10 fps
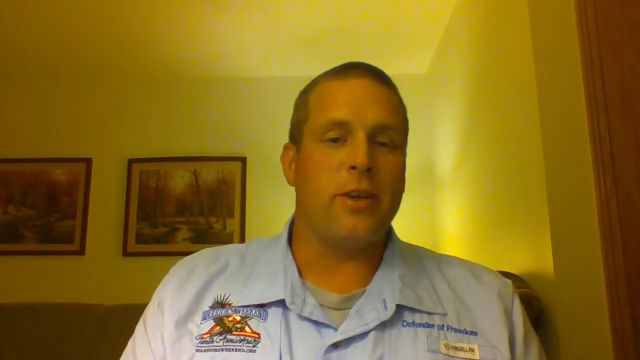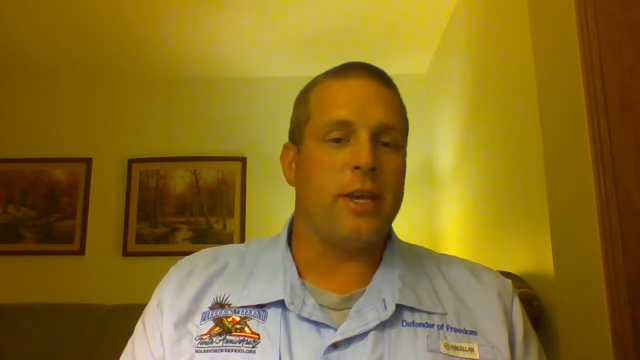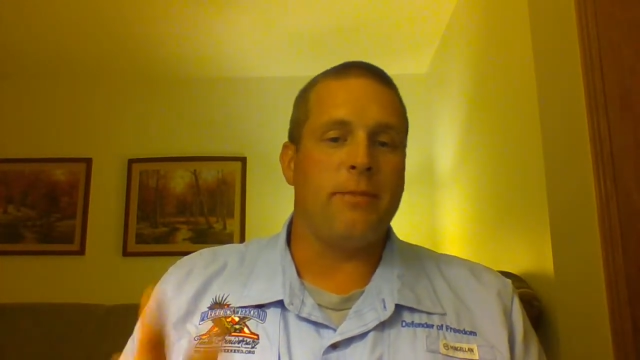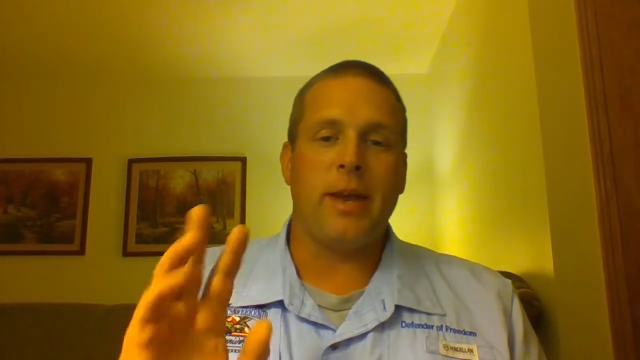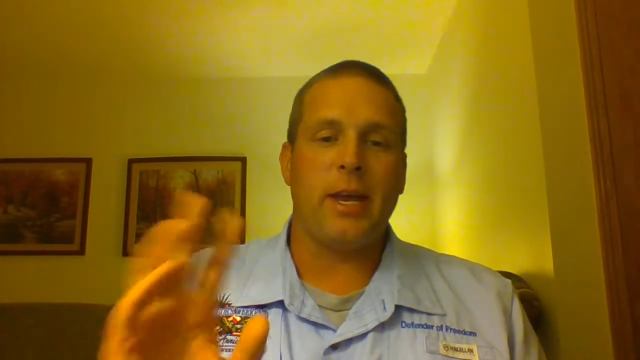and
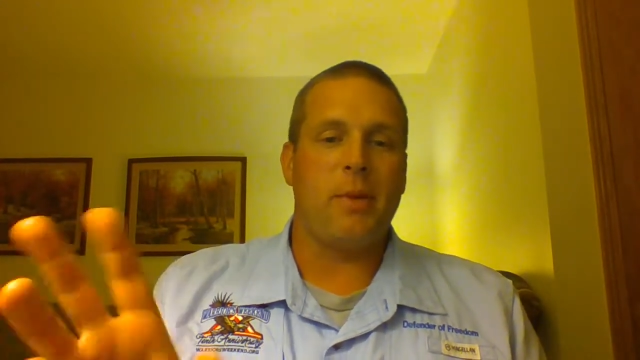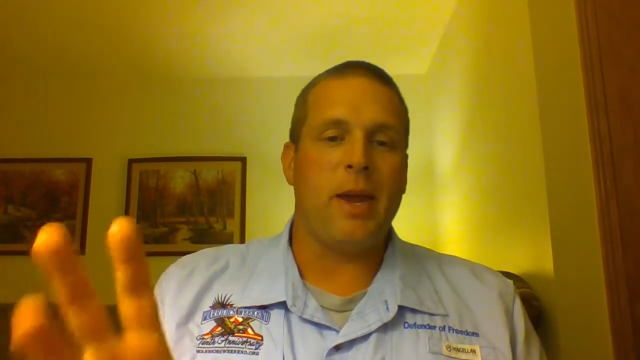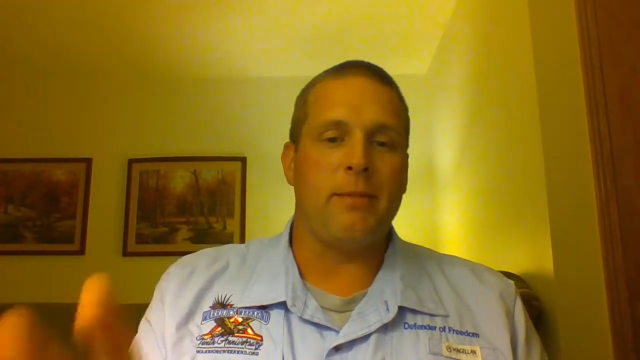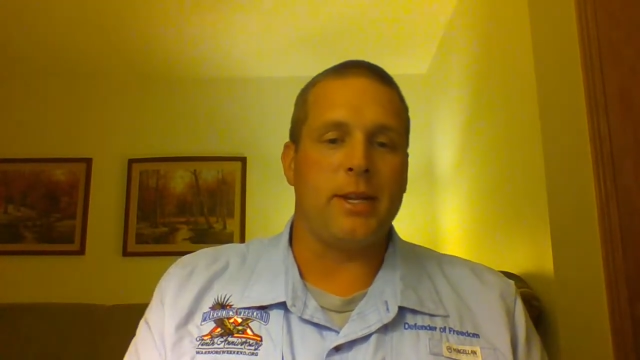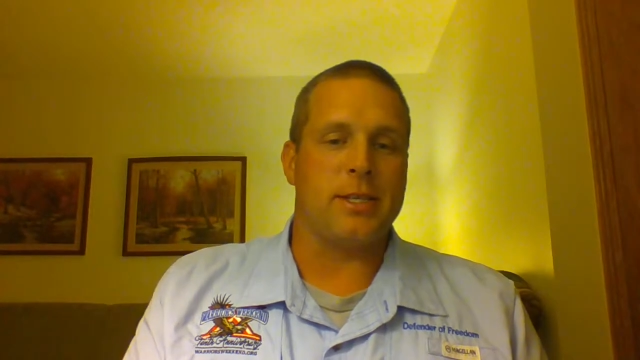then make
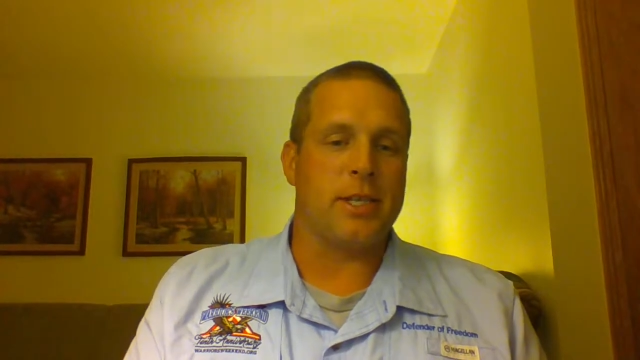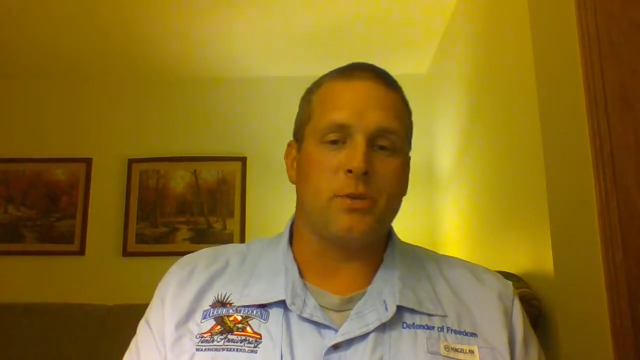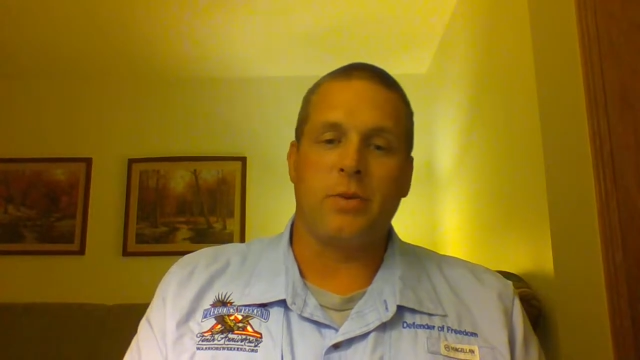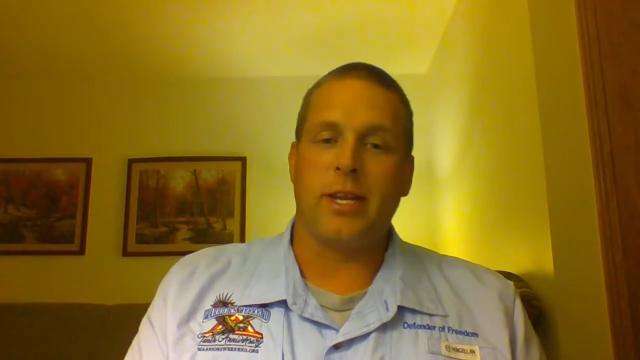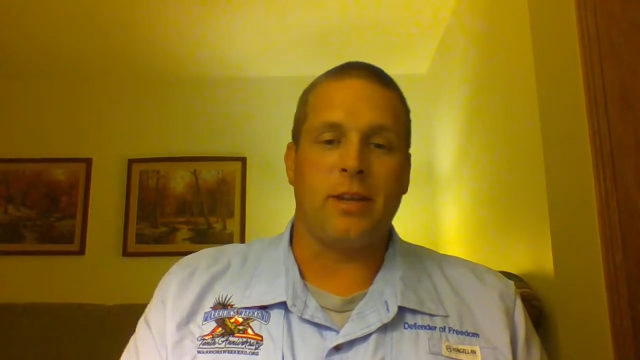payments
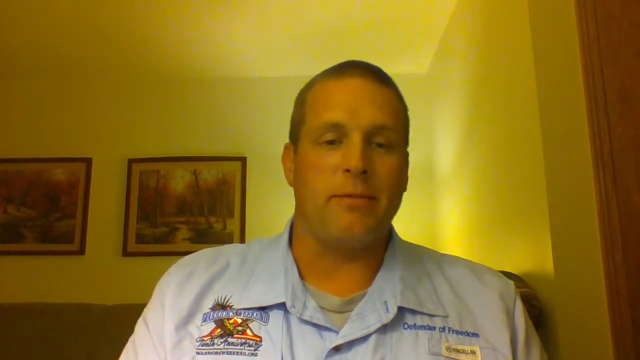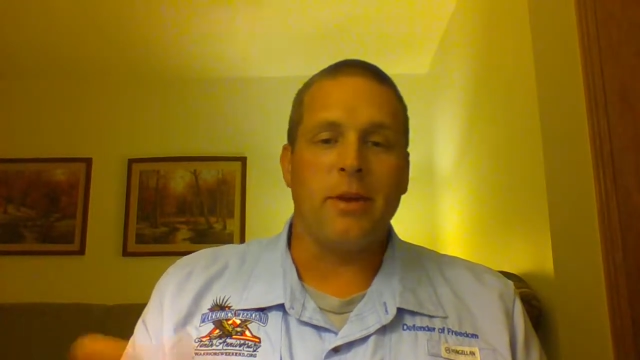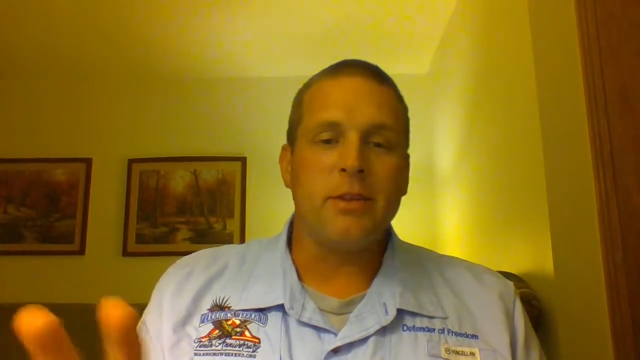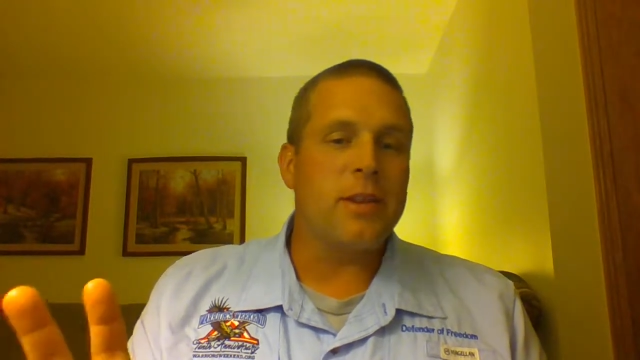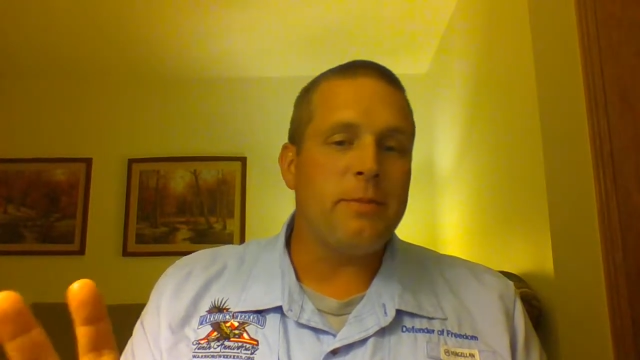because we get the
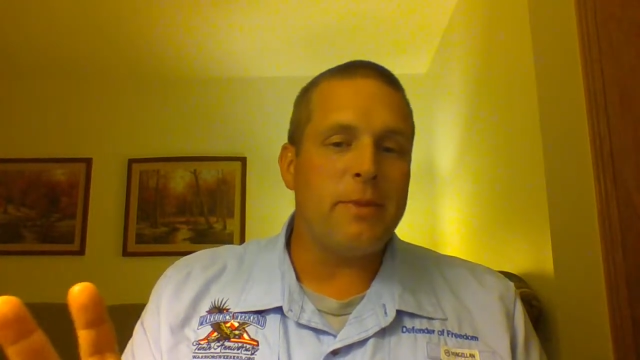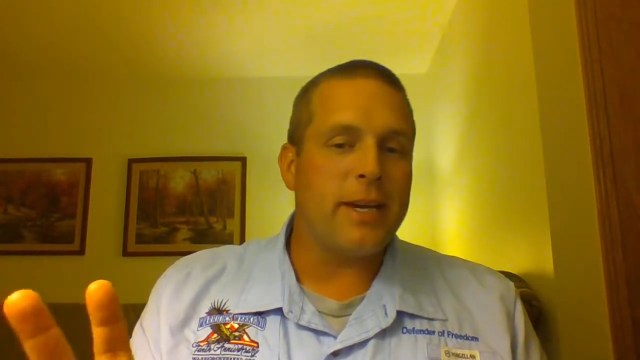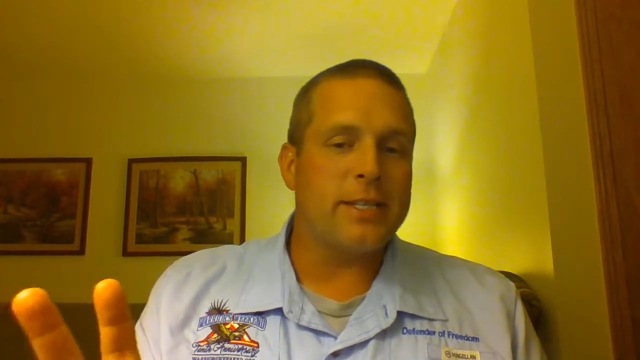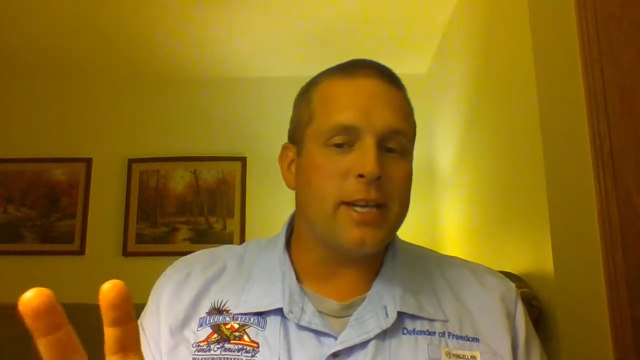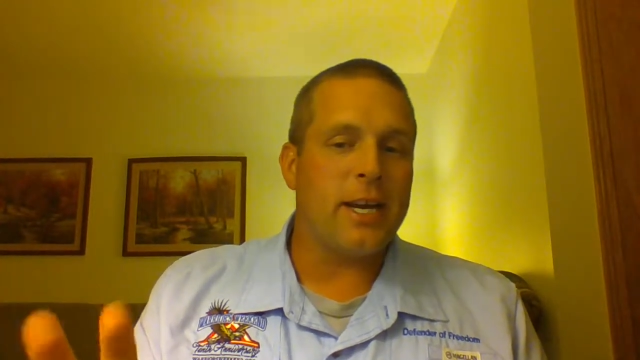monthly
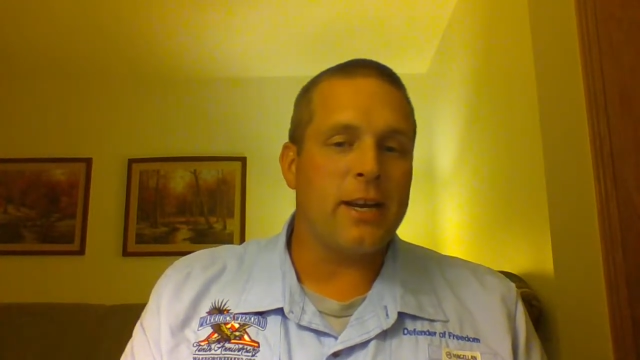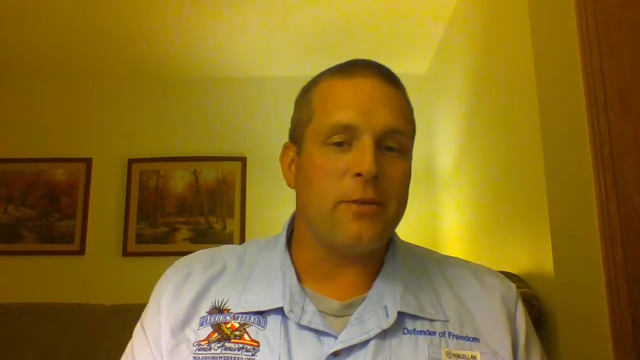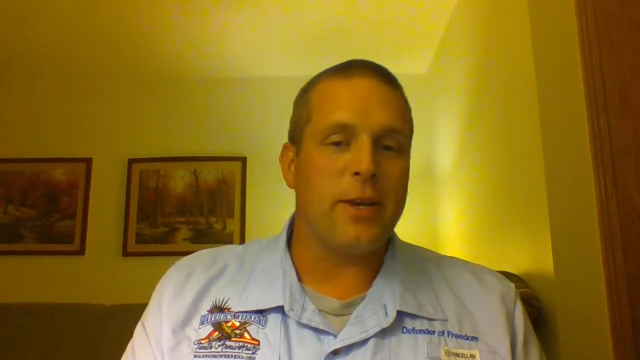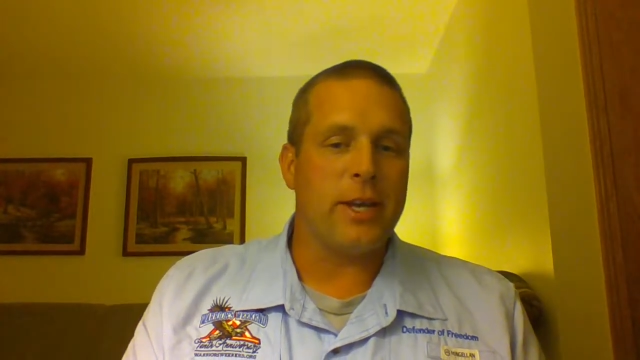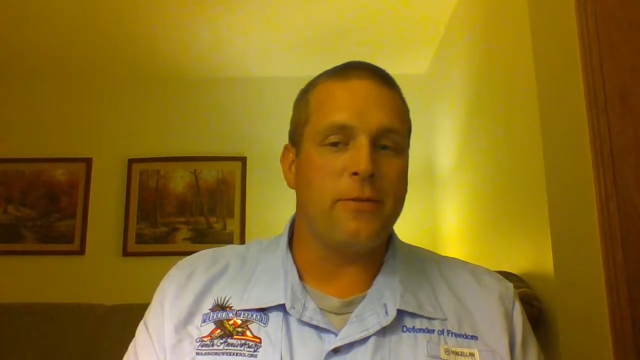paycheck,
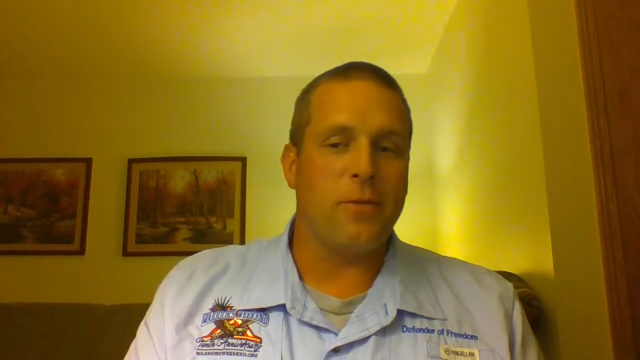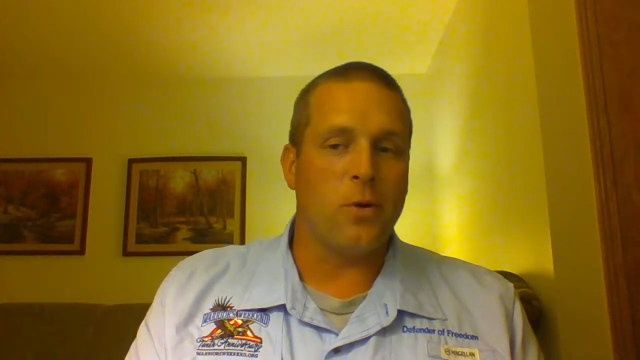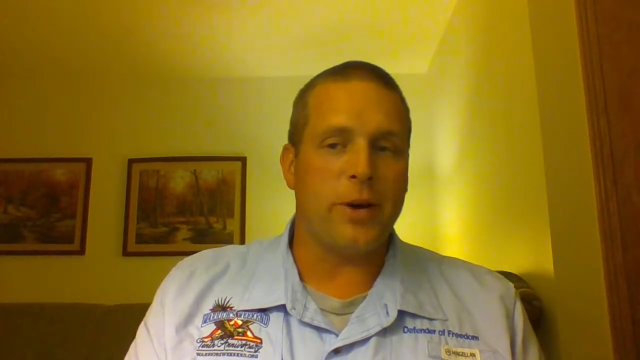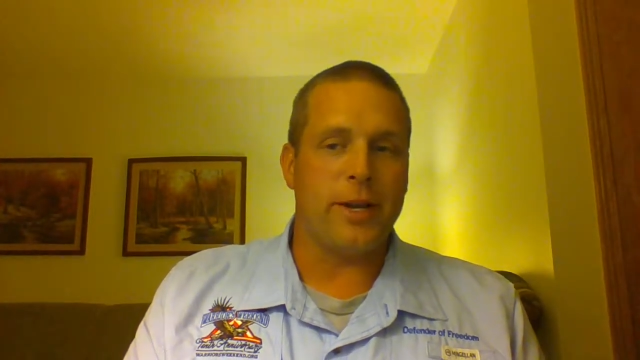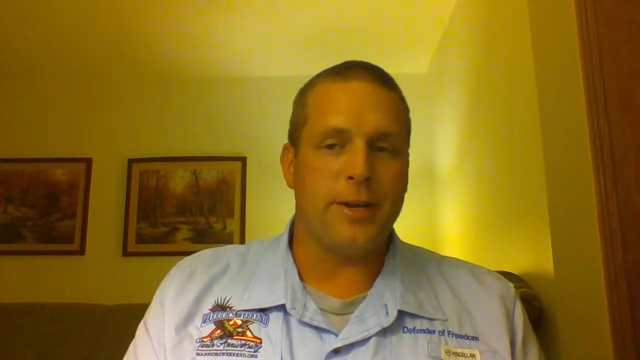we can
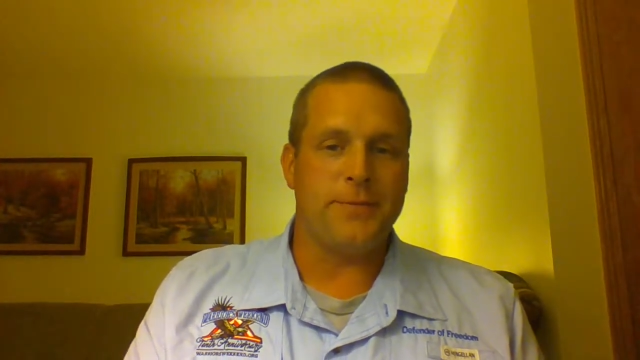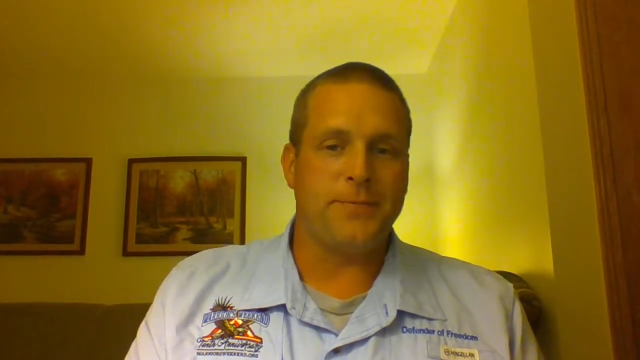afford it.